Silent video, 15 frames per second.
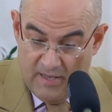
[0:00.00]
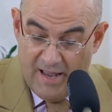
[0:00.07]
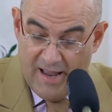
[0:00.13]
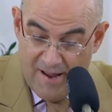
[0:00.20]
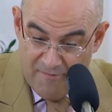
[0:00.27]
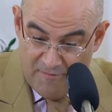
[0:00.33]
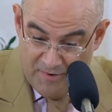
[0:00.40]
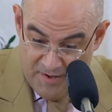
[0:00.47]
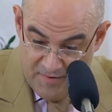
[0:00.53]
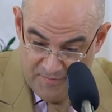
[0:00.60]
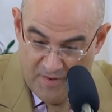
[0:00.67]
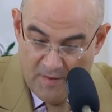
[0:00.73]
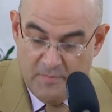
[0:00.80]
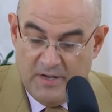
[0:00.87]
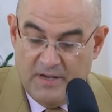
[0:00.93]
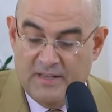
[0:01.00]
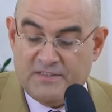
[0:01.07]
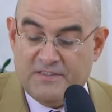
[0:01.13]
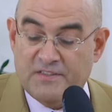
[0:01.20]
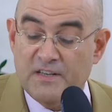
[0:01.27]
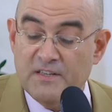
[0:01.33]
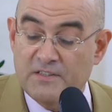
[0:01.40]
a
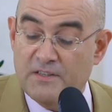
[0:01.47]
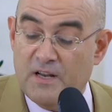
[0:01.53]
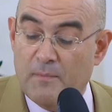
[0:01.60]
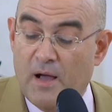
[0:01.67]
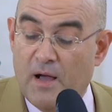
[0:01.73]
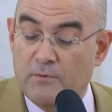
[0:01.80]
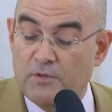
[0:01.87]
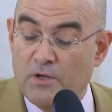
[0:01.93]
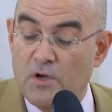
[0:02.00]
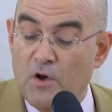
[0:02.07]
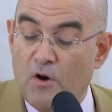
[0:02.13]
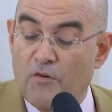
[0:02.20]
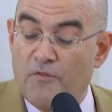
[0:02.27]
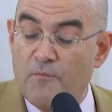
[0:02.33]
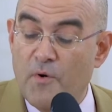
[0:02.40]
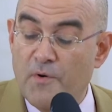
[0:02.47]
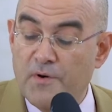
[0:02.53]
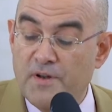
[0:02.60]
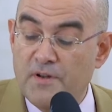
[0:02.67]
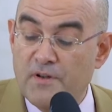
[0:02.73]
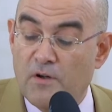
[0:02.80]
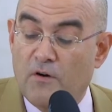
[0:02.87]
certain amount of
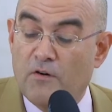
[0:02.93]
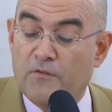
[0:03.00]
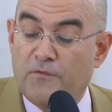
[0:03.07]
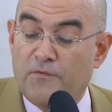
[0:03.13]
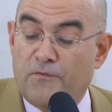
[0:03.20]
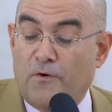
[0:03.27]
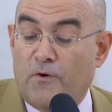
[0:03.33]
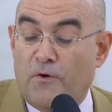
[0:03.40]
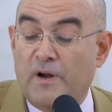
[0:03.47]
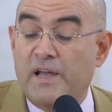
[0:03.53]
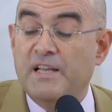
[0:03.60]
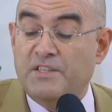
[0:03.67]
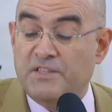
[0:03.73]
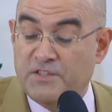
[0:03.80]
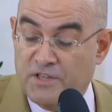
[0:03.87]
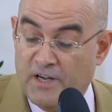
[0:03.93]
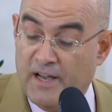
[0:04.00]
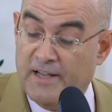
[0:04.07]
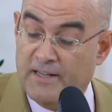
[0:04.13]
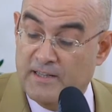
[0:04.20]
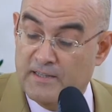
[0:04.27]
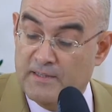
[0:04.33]
money for each
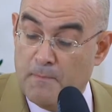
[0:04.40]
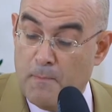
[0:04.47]
child.